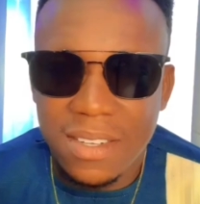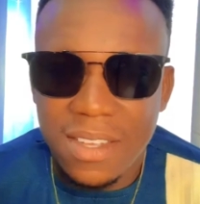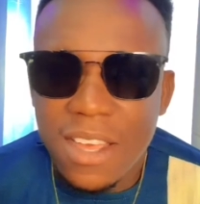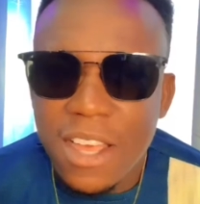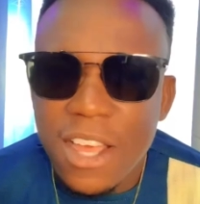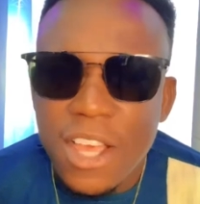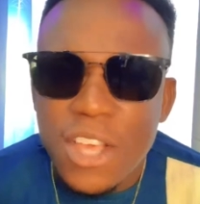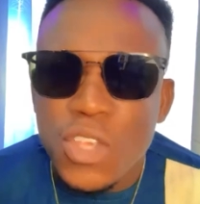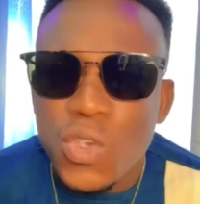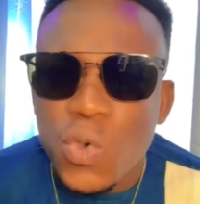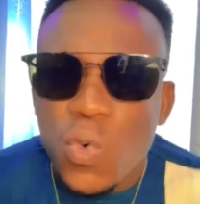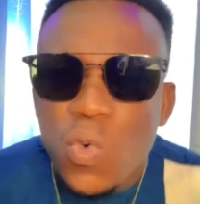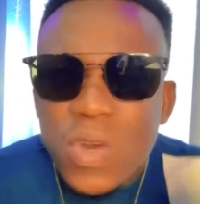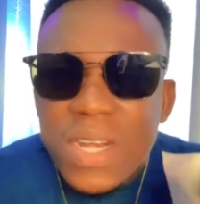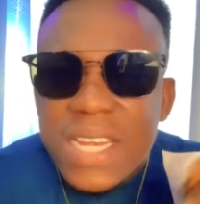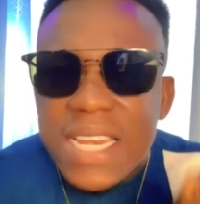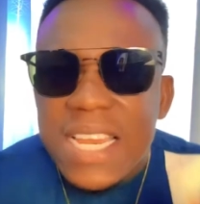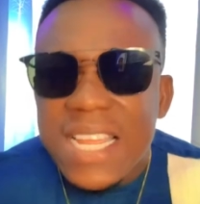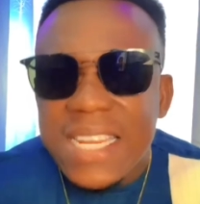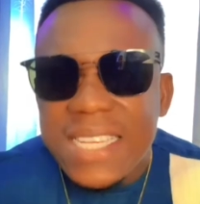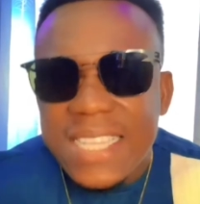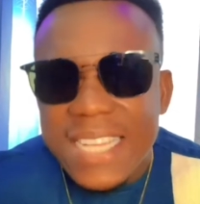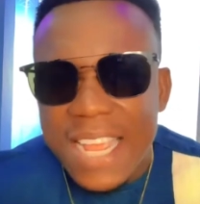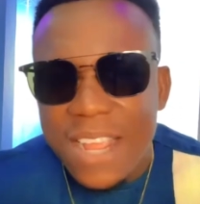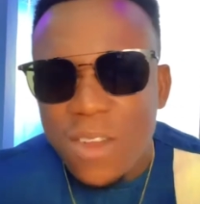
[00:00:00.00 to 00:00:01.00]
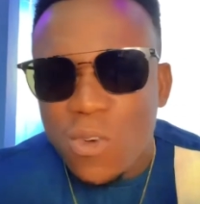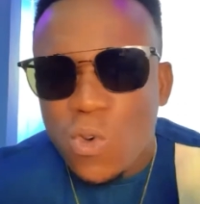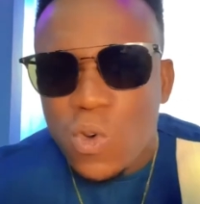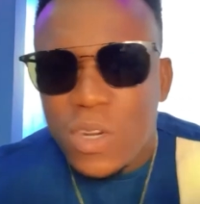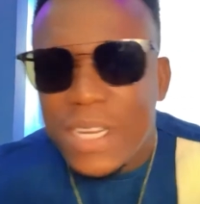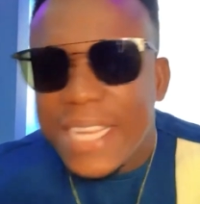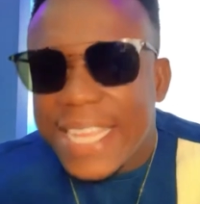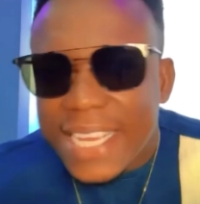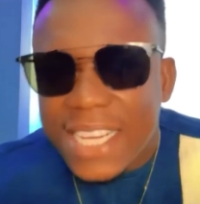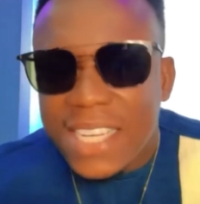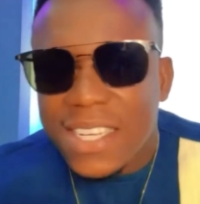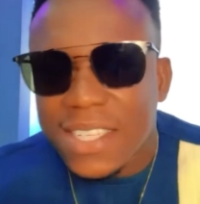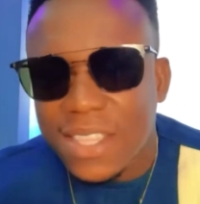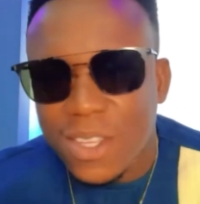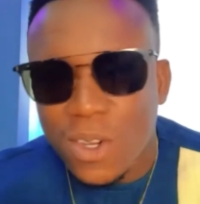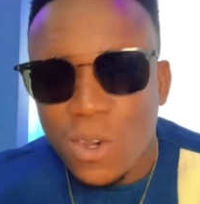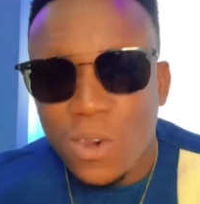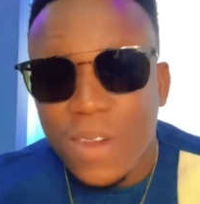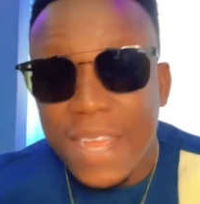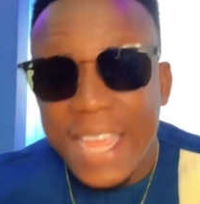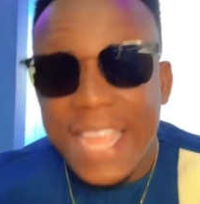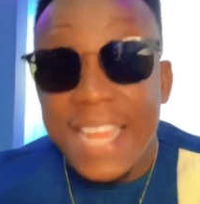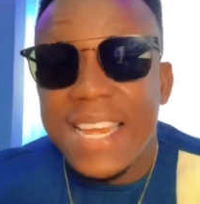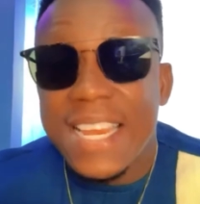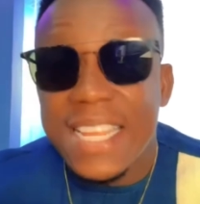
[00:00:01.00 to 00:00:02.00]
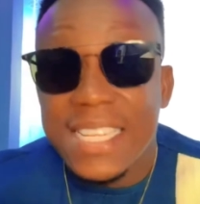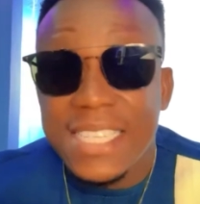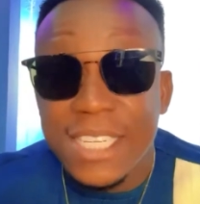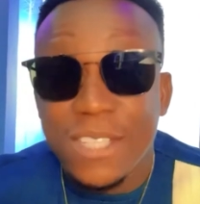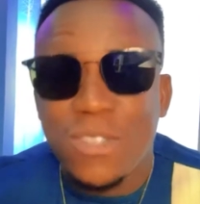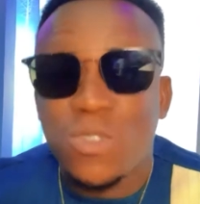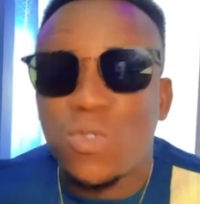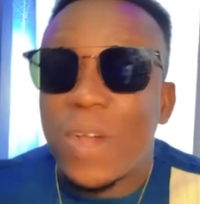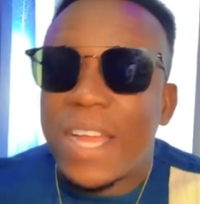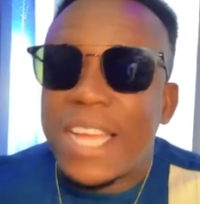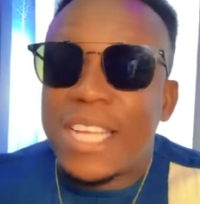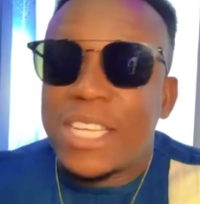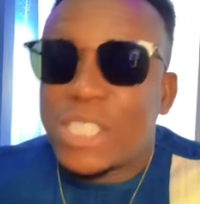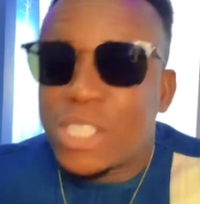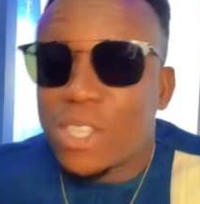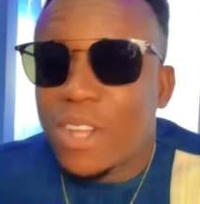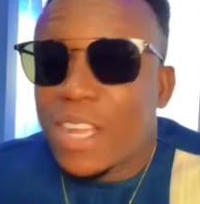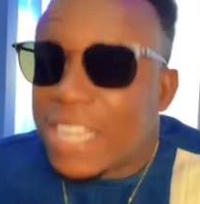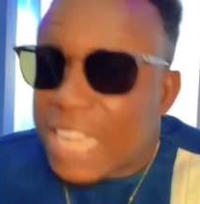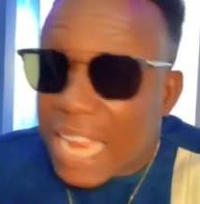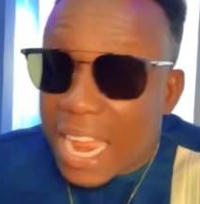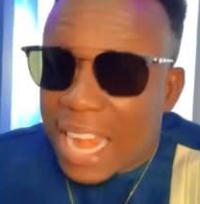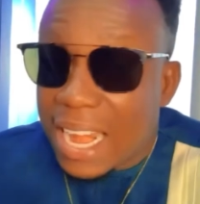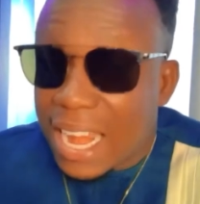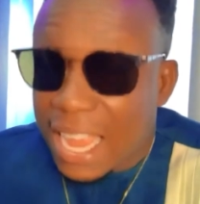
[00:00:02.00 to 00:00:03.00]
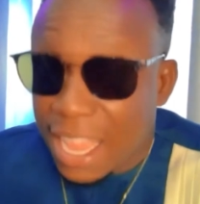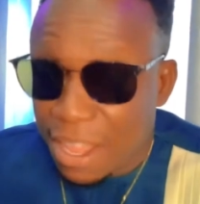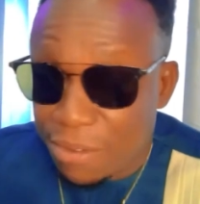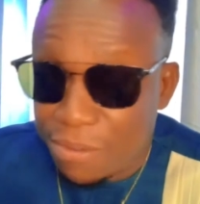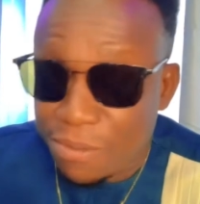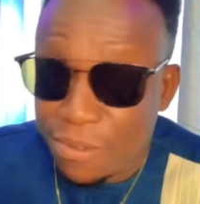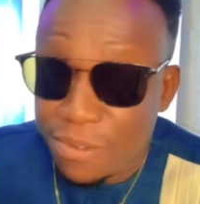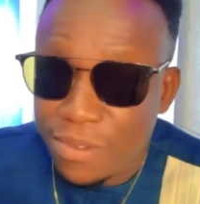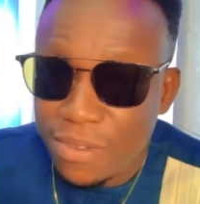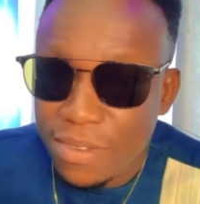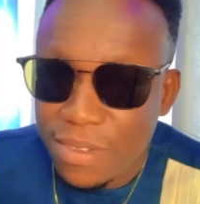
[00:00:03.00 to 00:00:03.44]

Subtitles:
You will need good health or energy to enjoy that life.